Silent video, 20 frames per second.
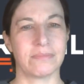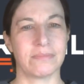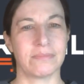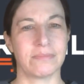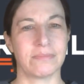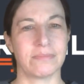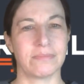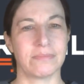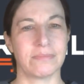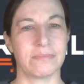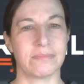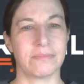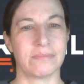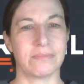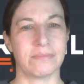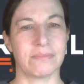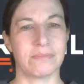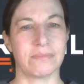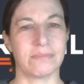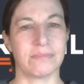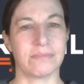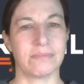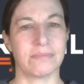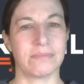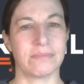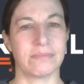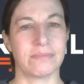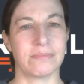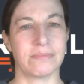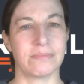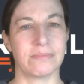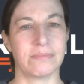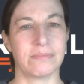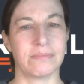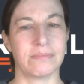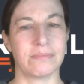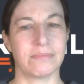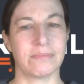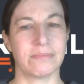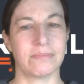
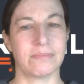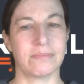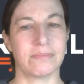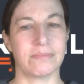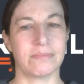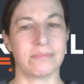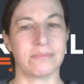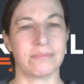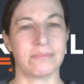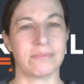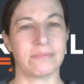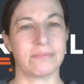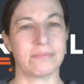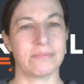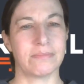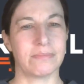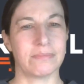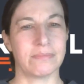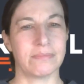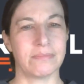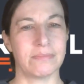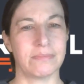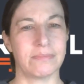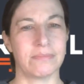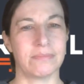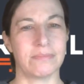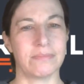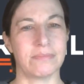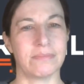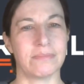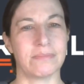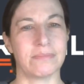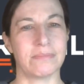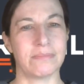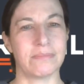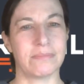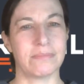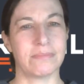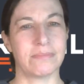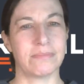
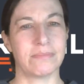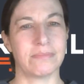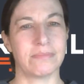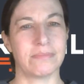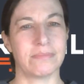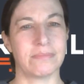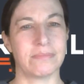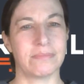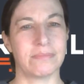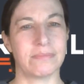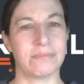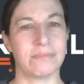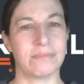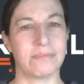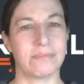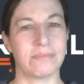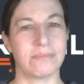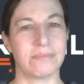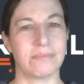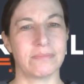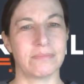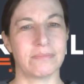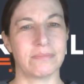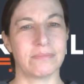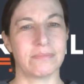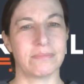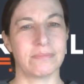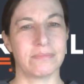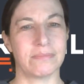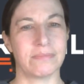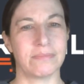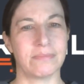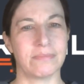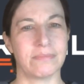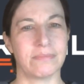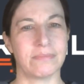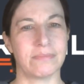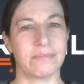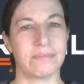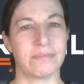
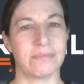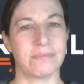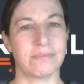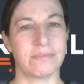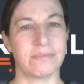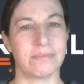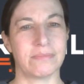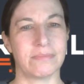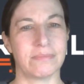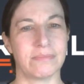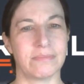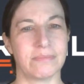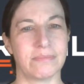No words are spoken by the person on screen.